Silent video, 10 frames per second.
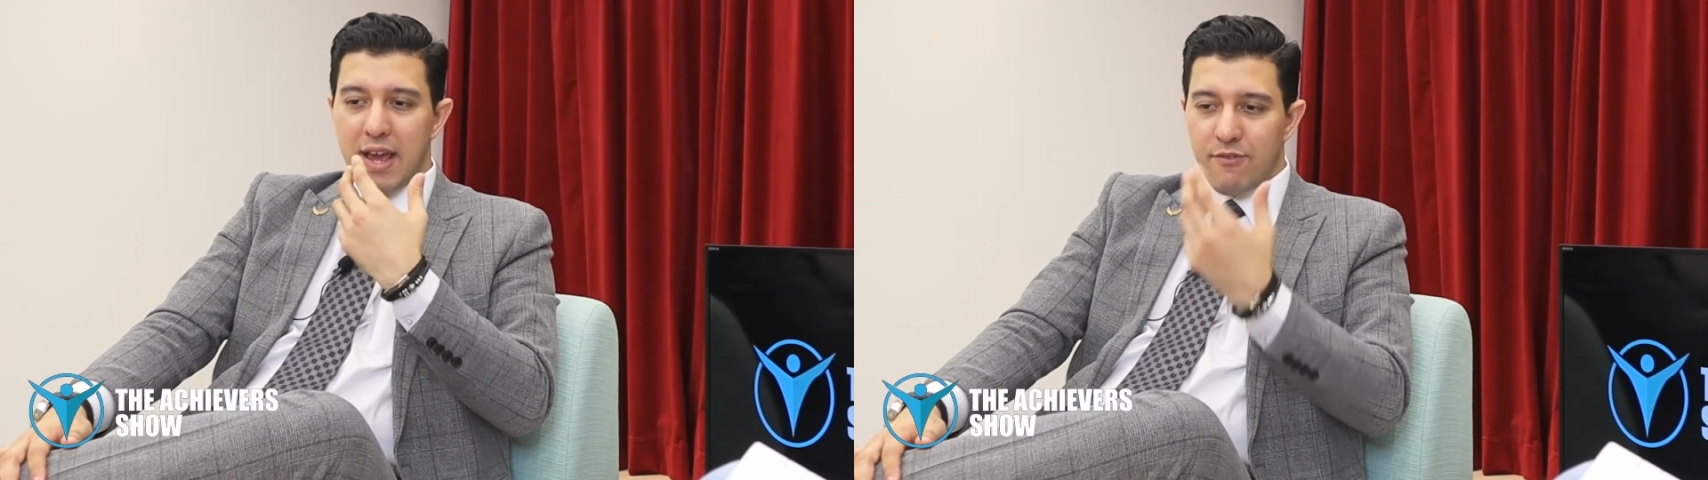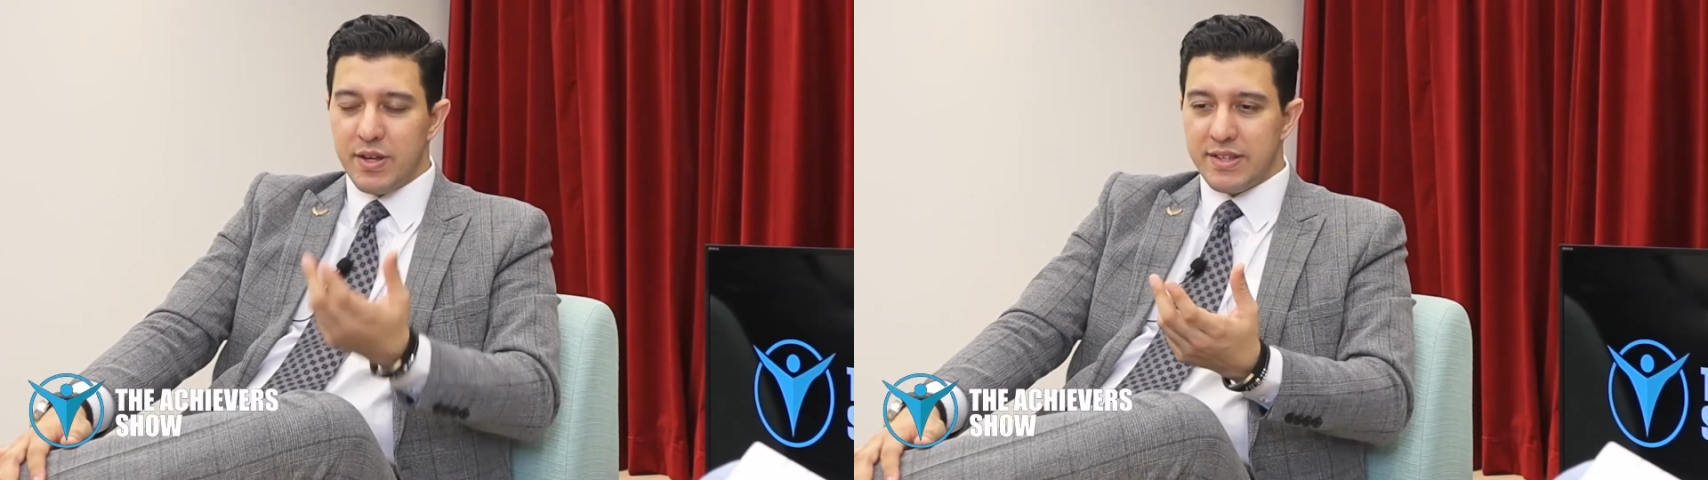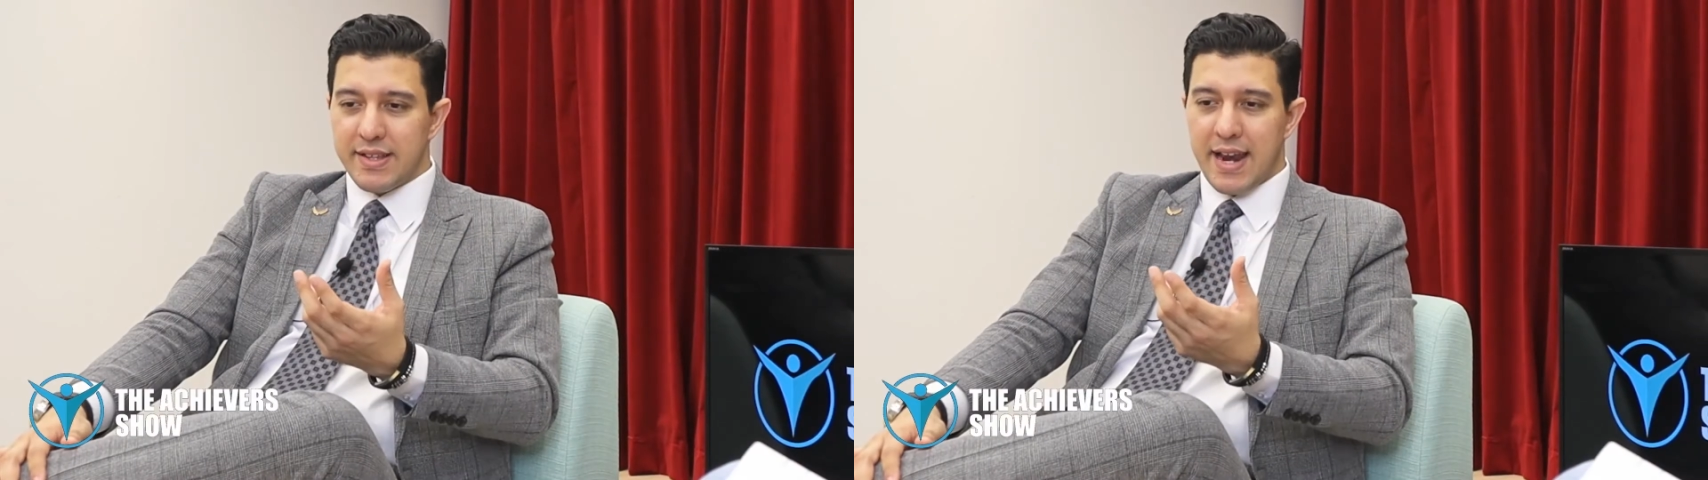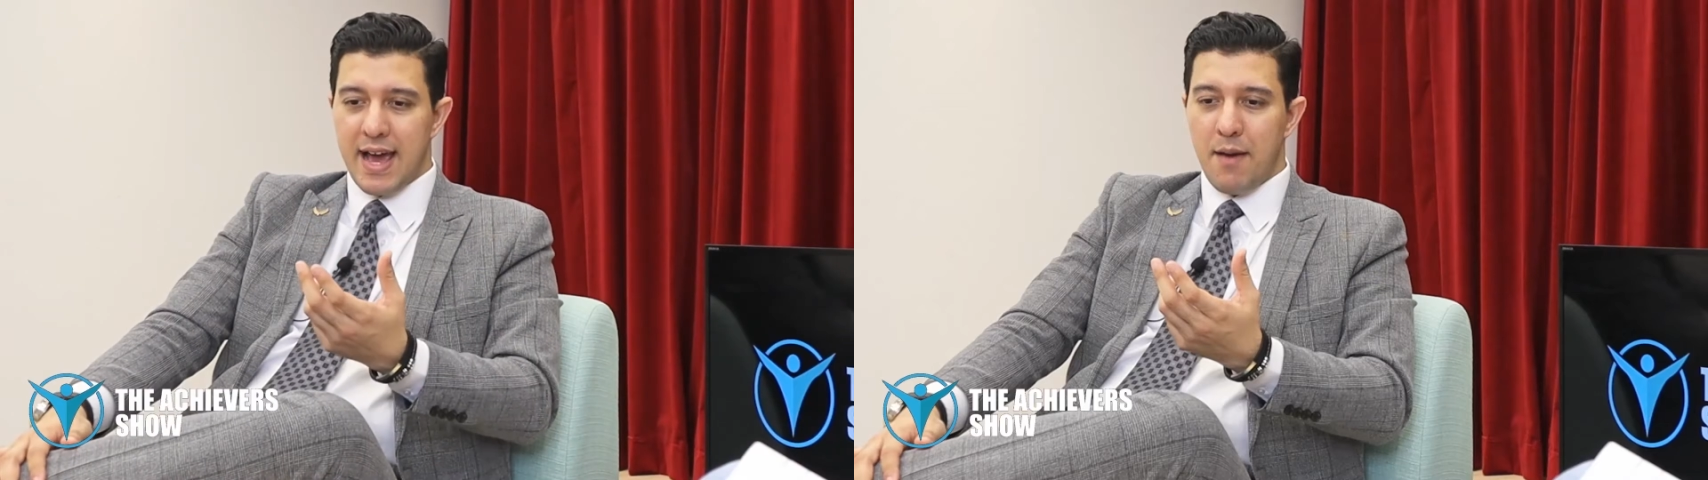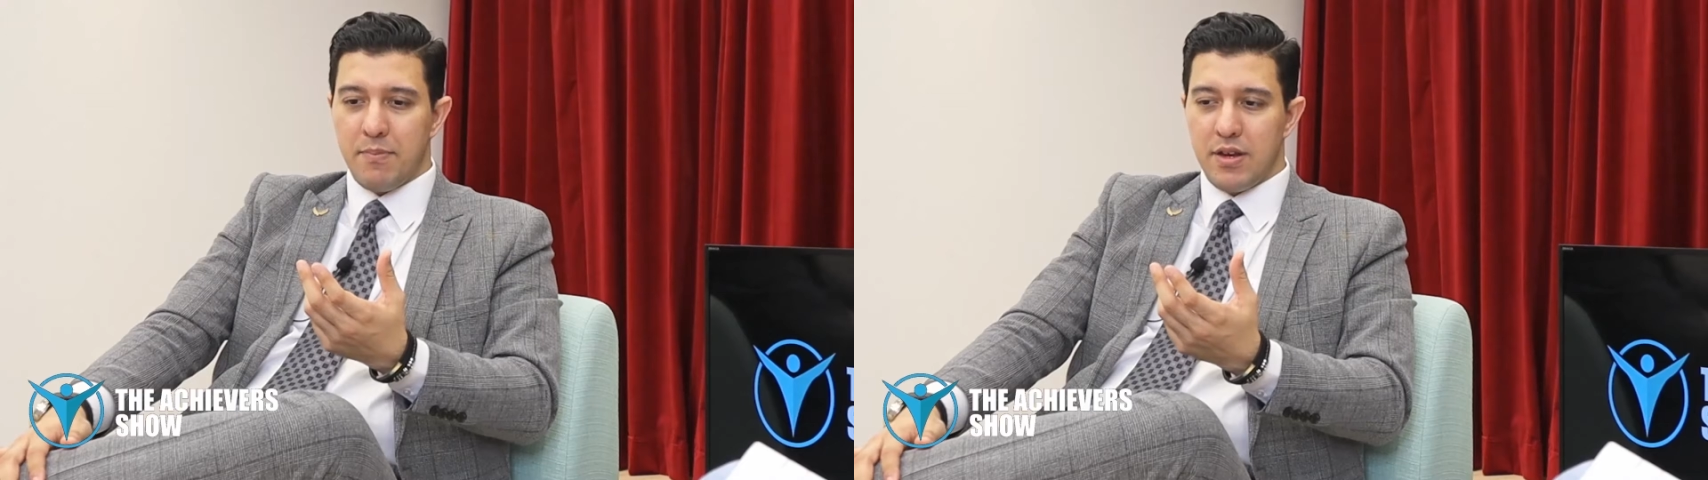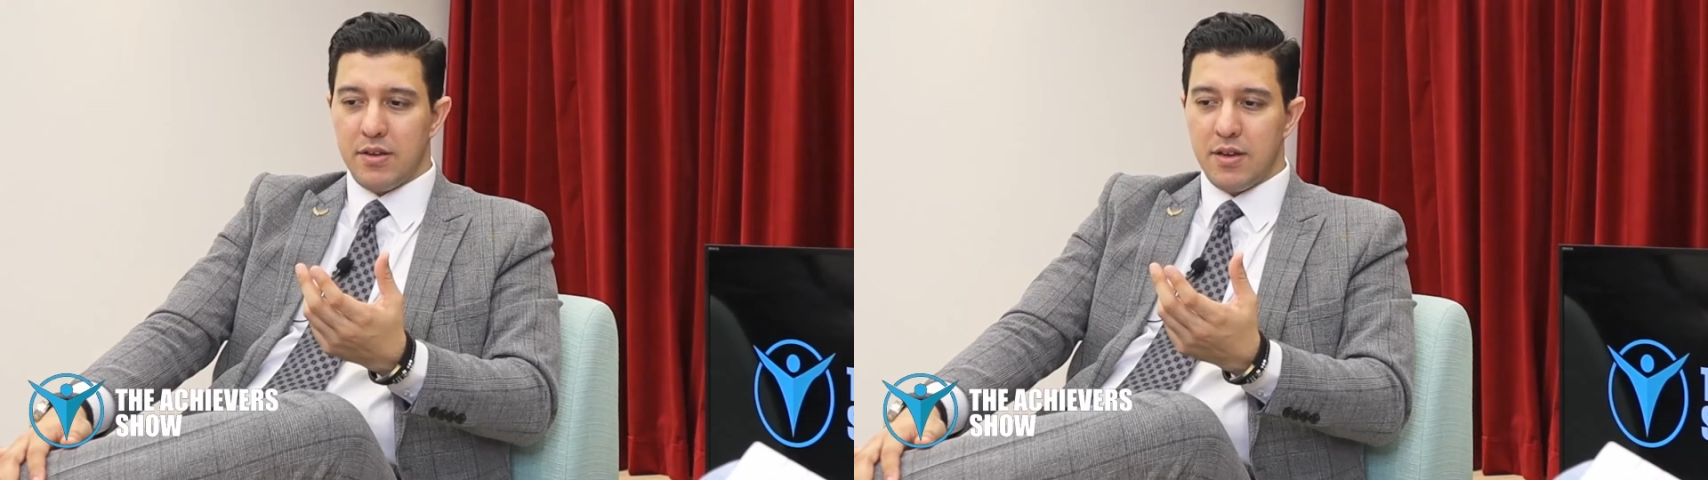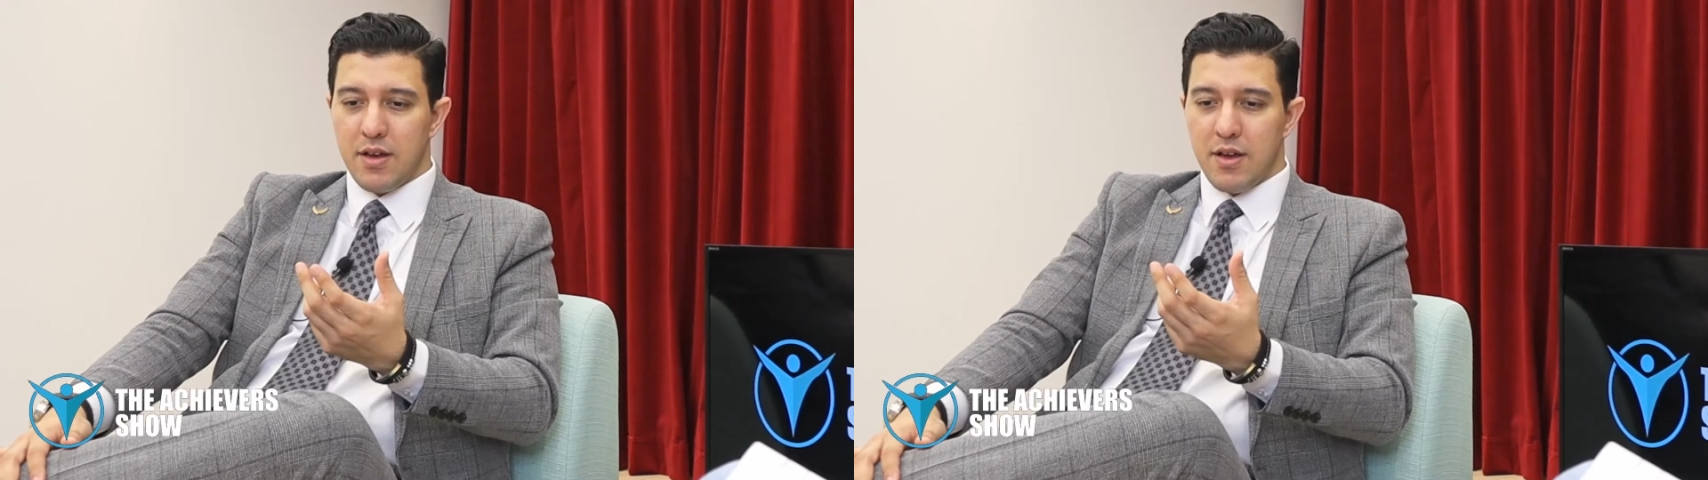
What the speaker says: everything that happened,